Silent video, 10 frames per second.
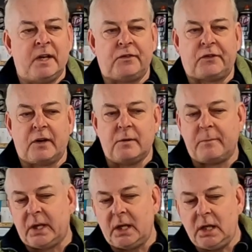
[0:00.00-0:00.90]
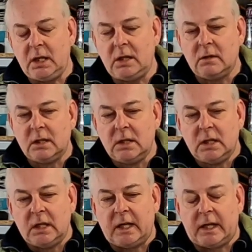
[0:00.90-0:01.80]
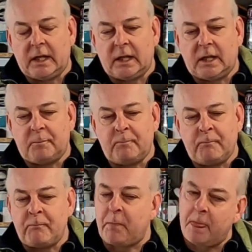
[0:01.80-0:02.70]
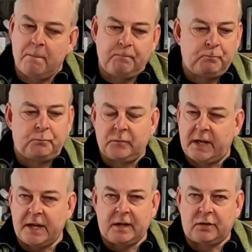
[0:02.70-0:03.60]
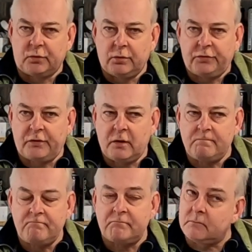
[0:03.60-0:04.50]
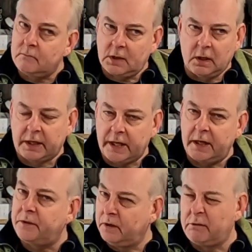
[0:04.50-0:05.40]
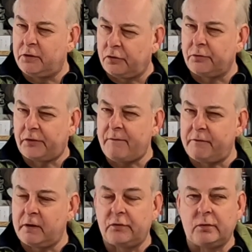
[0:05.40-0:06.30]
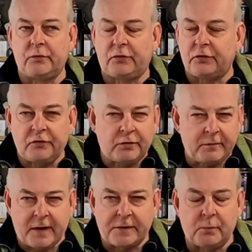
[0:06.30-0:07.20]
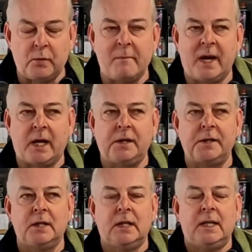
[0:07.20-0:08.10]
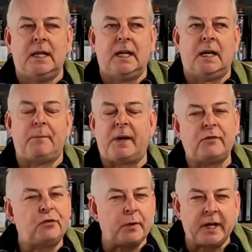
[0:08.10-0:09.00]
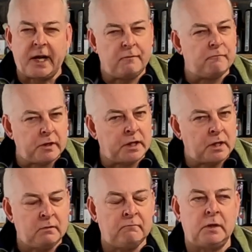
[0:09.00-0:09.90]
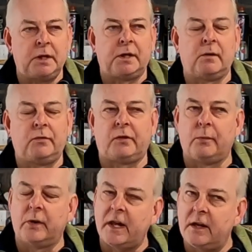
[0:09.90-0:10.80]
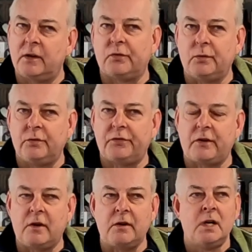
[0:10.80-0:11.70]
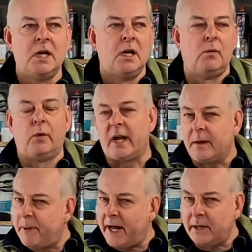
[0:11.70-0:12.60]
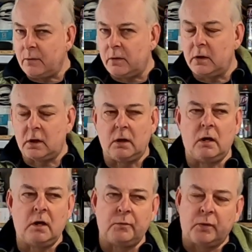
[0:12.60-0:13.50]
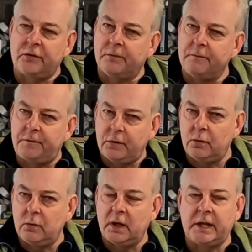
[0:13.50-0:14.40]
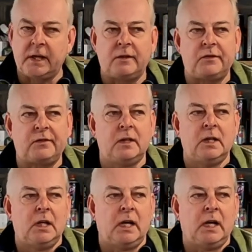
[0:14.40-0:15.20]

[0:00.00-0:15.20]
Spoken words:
it's going to be get the exhaust on, okay, the original Zephyr exhaust, just until we've had one made. But I just want to get it running, you know, so we'll get the exhaust on, we'll get the panel work on, we'll get some fuel in it,